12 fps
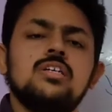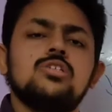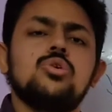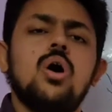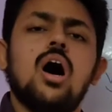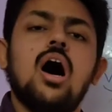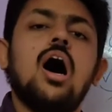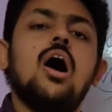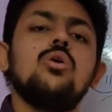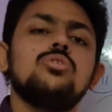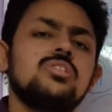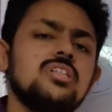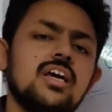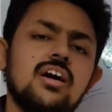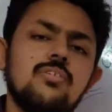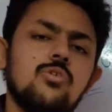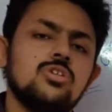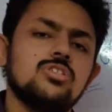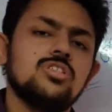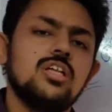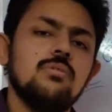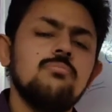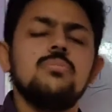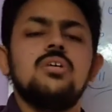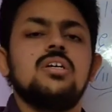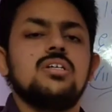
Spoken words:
So how Sneha washed them?